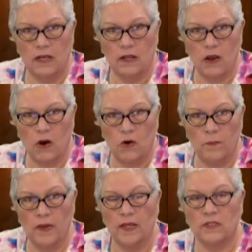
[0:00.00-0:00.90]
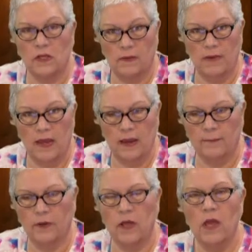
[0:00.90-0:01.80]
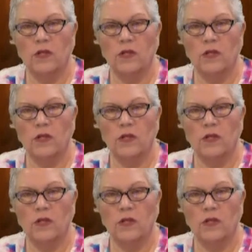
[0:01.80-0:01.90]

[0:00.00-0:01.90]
to cope is going to be hampered.